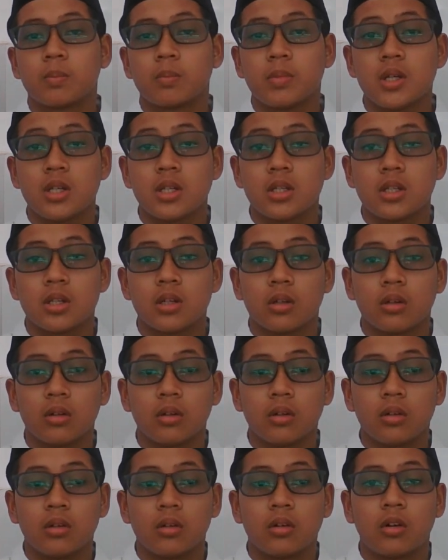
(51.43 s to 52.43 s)
speech
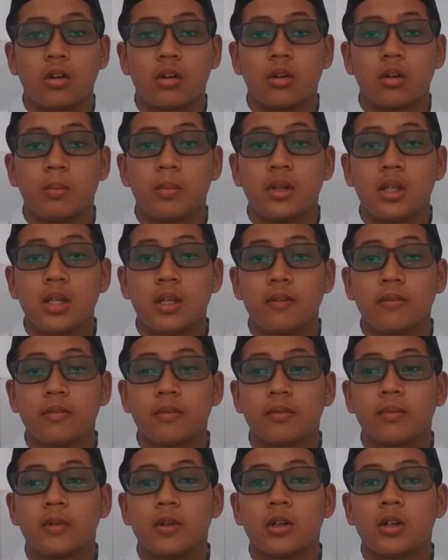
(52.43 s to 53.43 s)
or
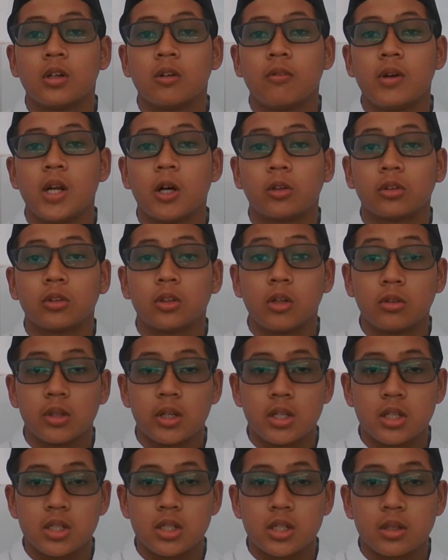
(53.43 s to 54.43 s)
belief without
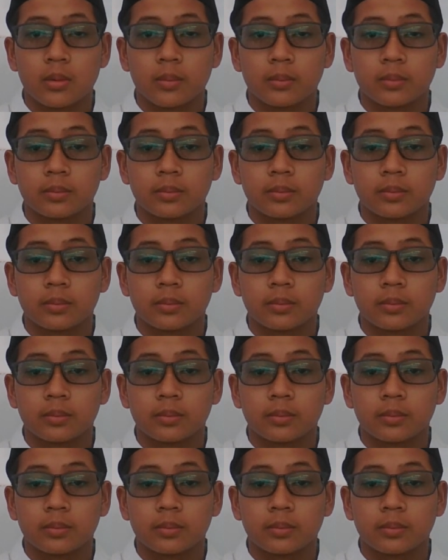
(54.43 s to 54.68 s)
knowledge.